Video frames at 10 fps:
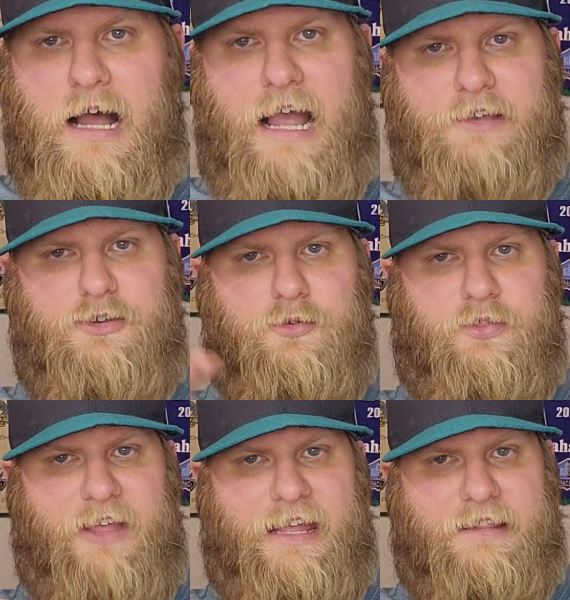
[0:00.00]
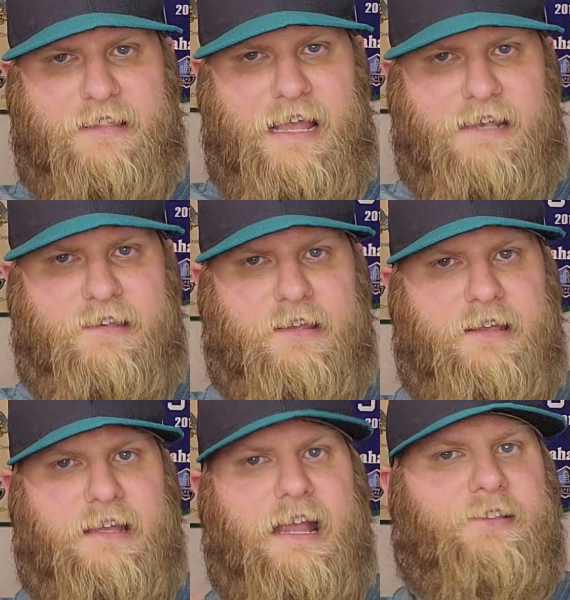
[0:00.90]
I do think that
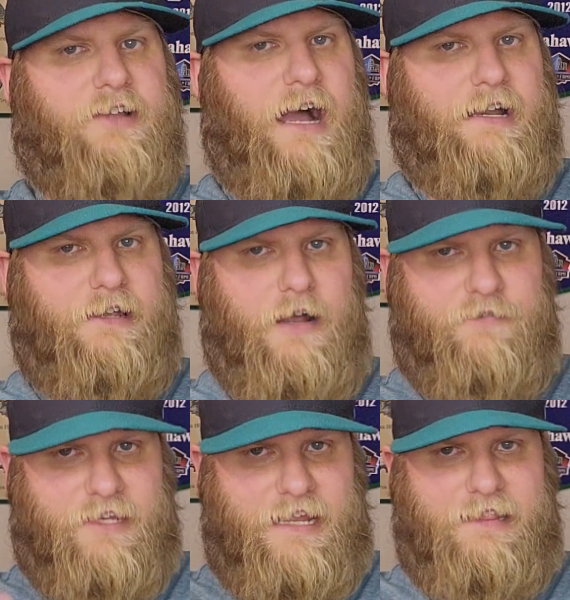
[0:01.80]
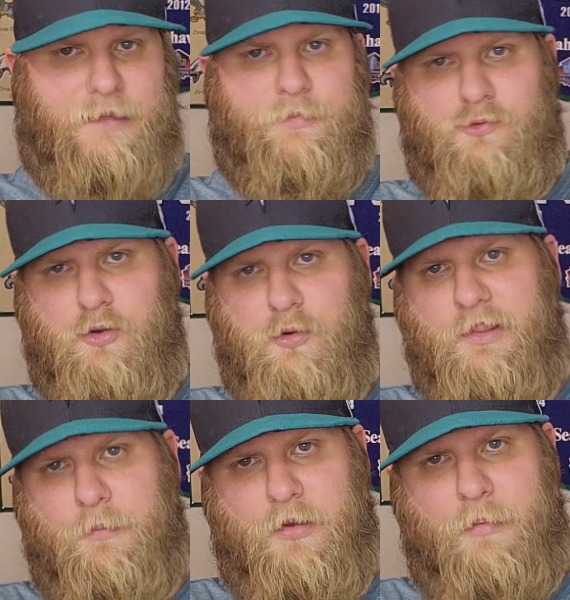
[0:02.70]
it's got enough to get them through,
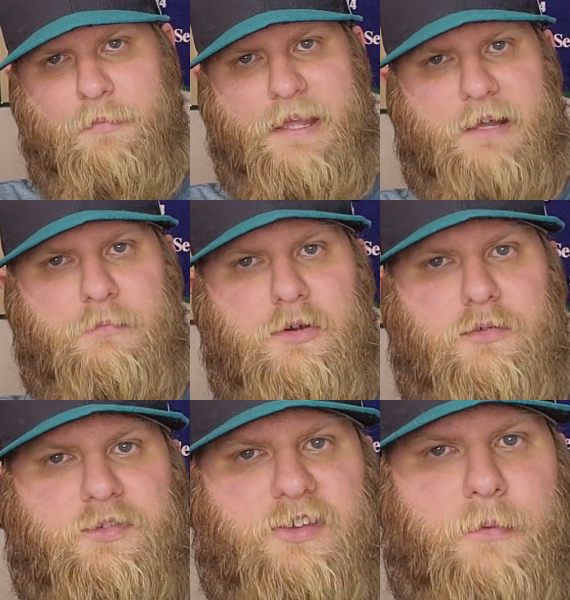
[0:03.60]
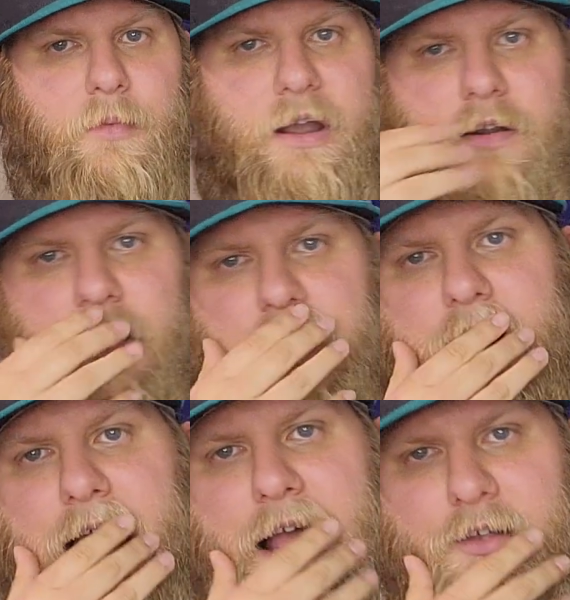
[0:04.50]
and they'll probably make a move somewhere
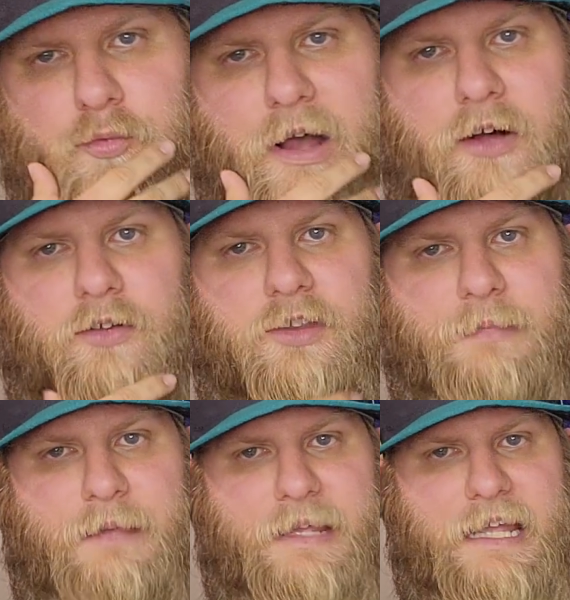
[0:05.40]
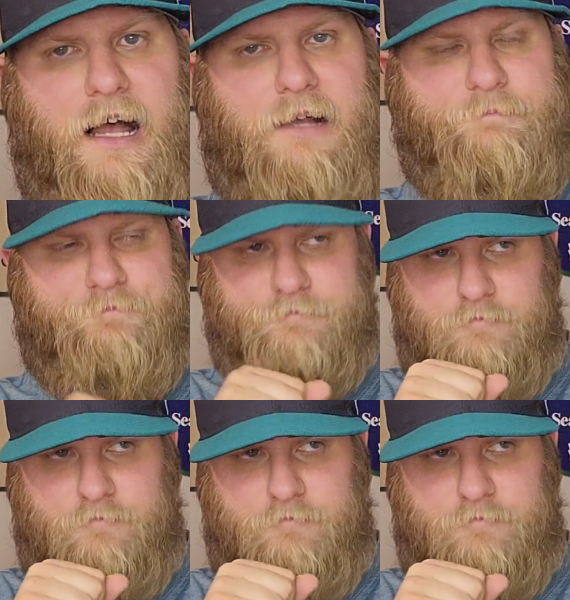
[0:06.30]
as well to maybe um,